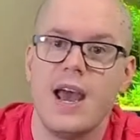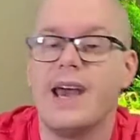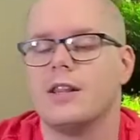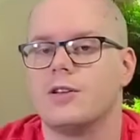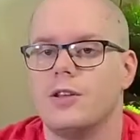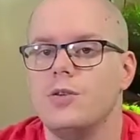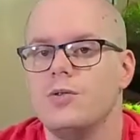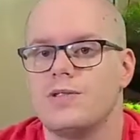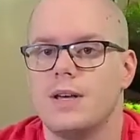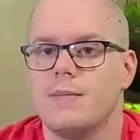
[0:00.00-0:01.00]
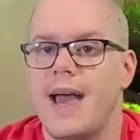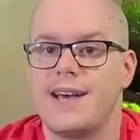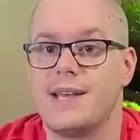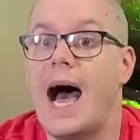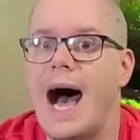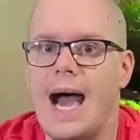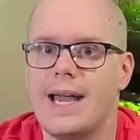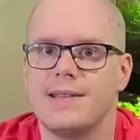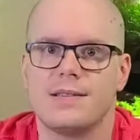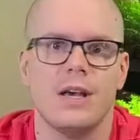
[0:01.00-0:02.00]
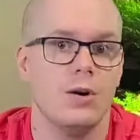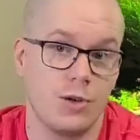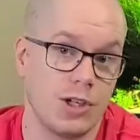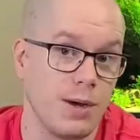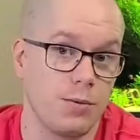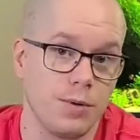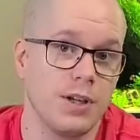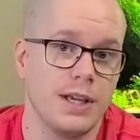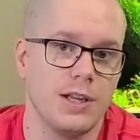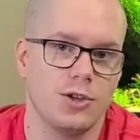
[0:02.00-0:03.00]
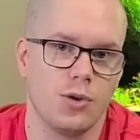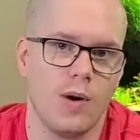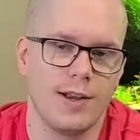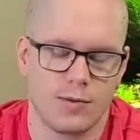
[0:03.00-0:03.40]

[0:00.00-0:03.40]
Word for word: and they'll use them as hides, which they really enjoy.